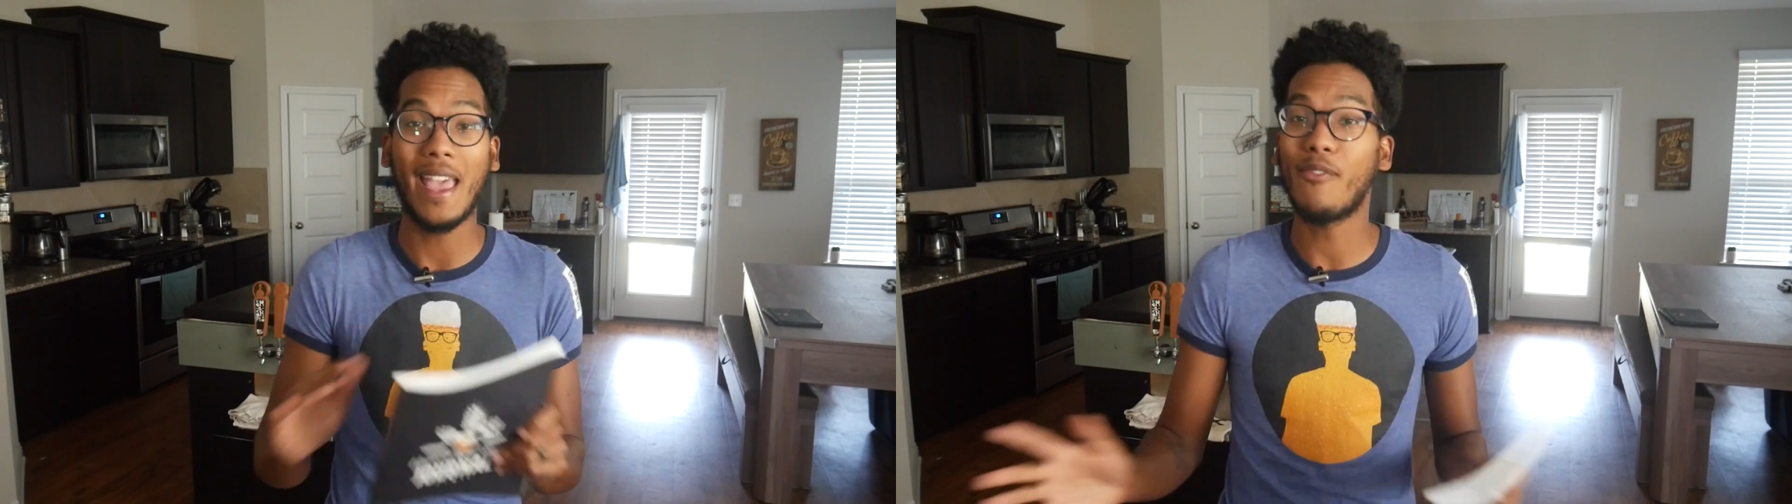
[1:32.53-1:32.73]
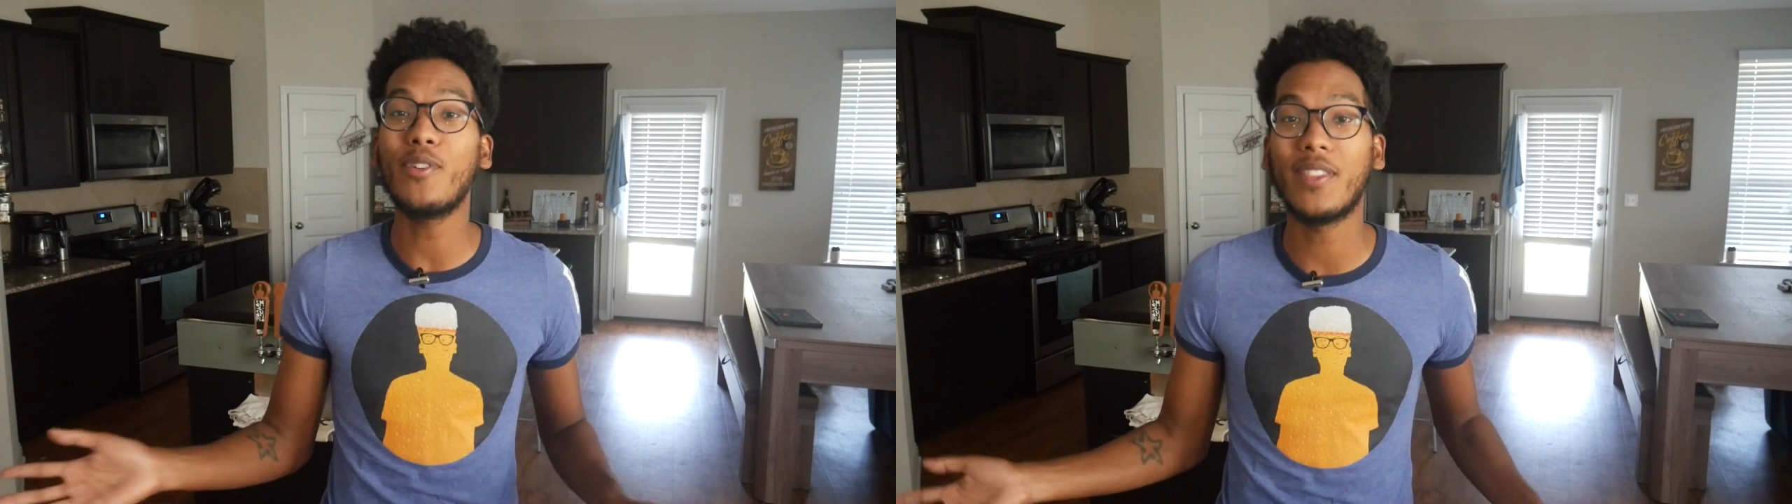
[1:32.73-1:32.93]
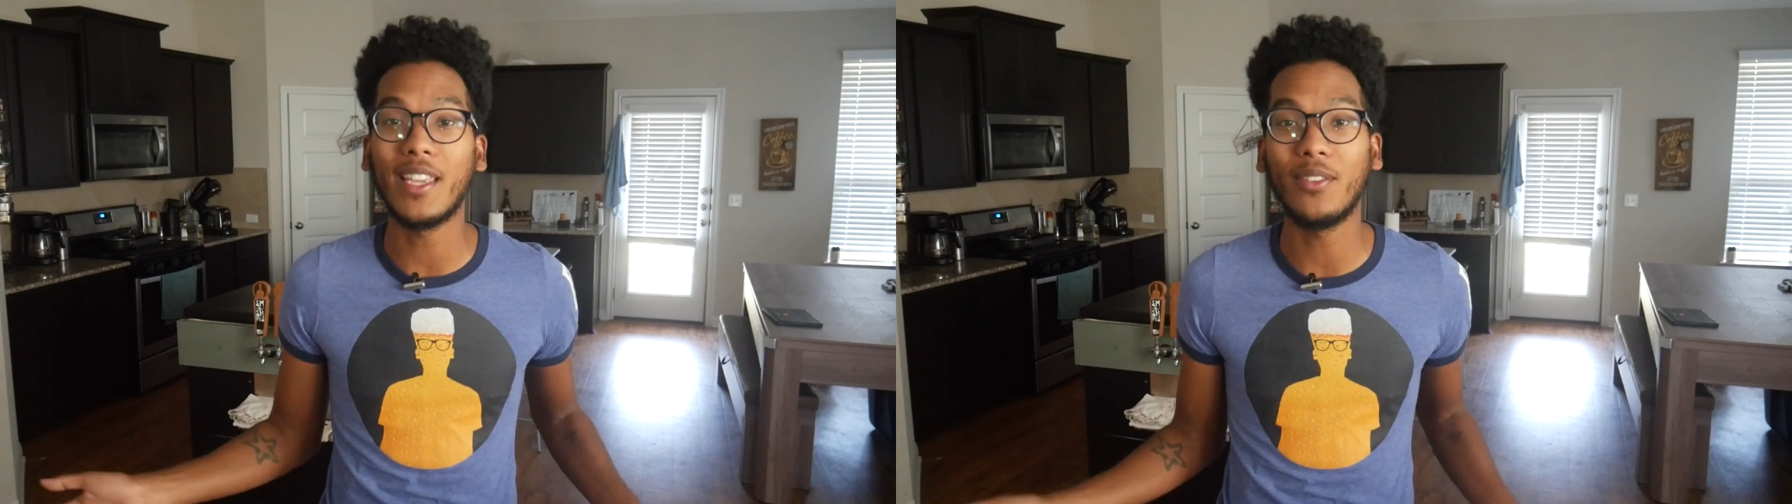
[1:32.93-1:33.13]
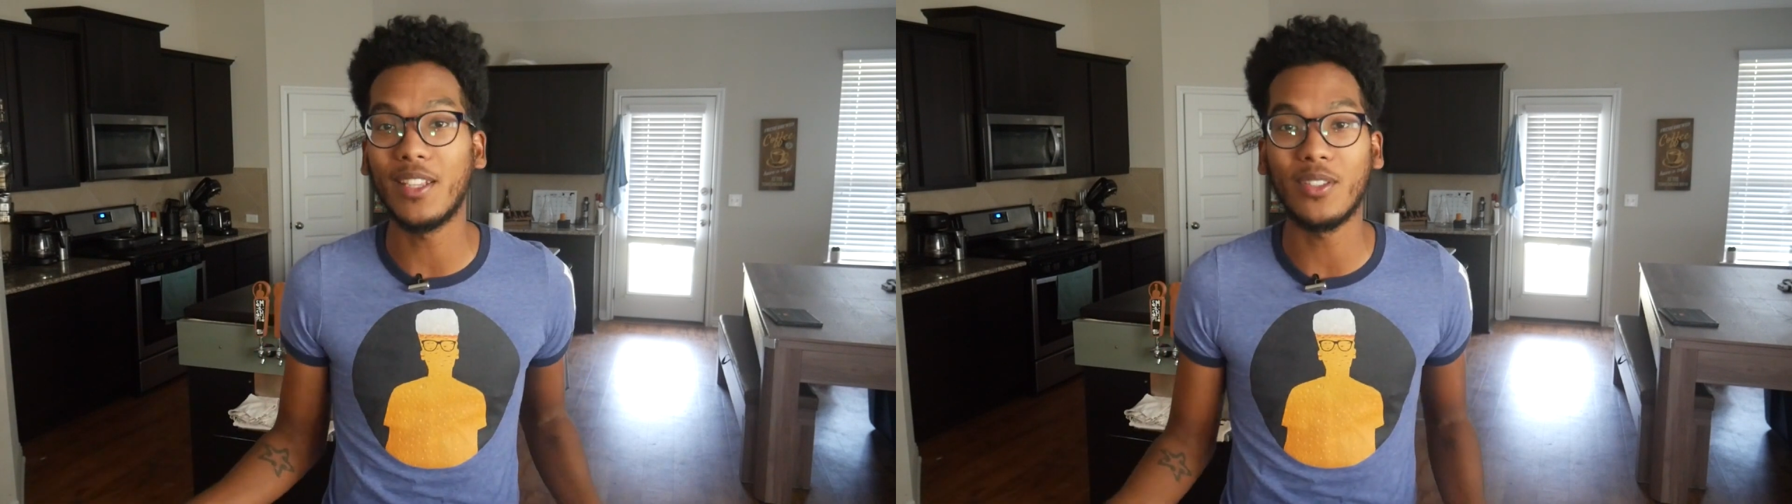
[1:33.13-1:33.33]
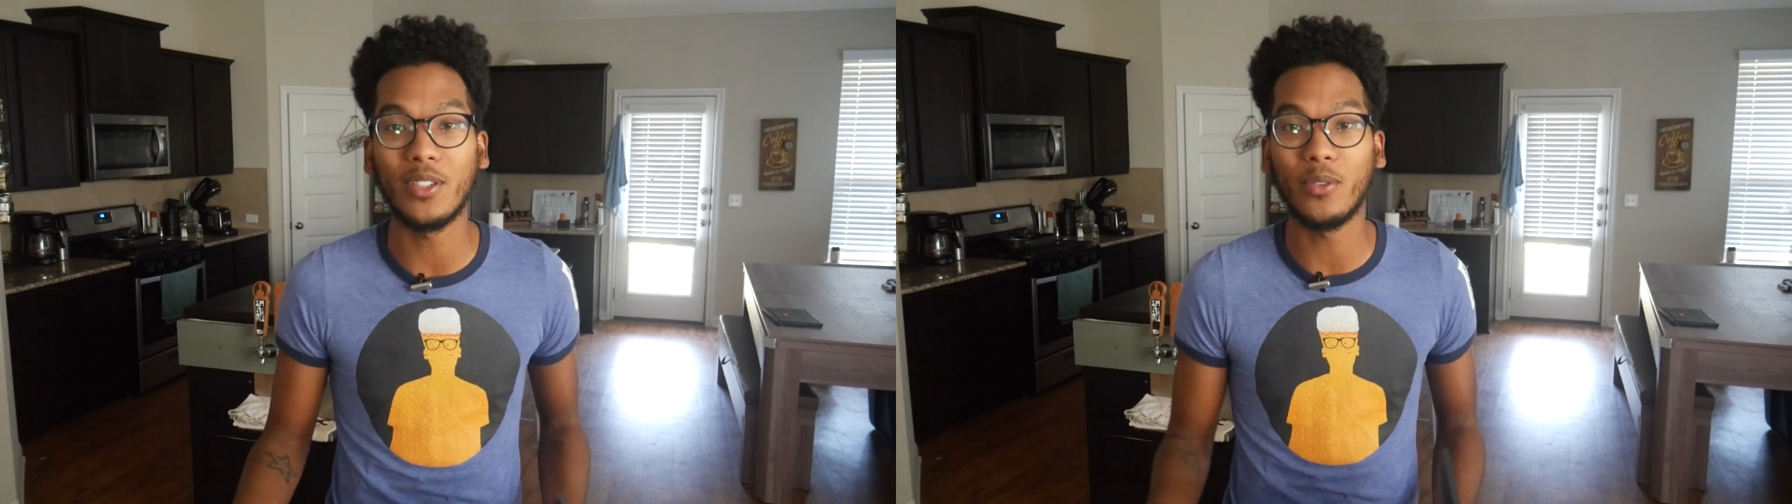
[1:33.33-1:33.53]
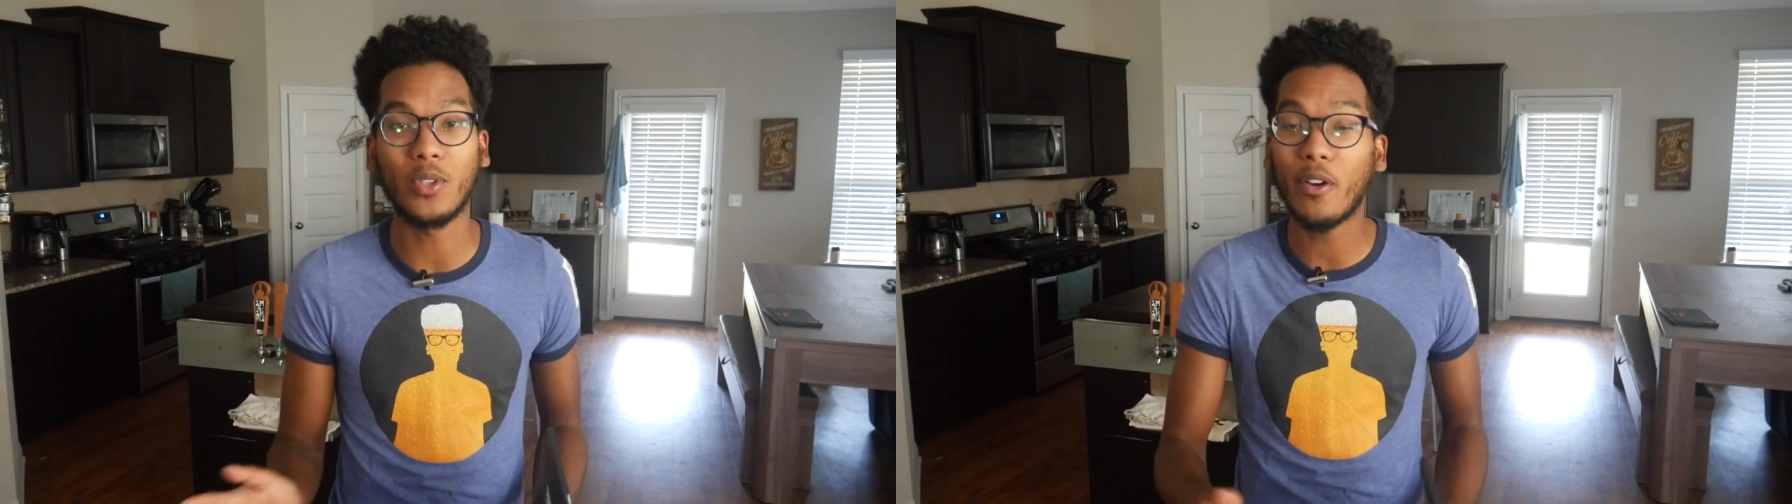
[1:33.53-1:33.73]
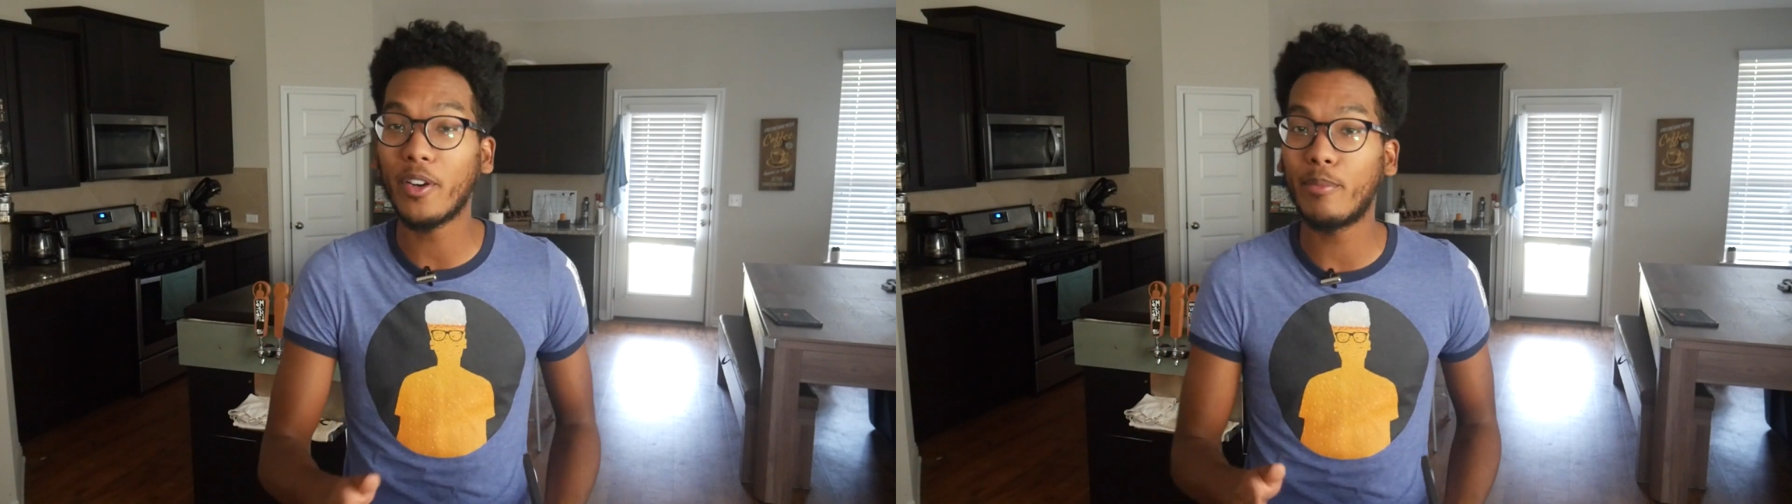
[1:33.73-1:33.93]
everything you need to do during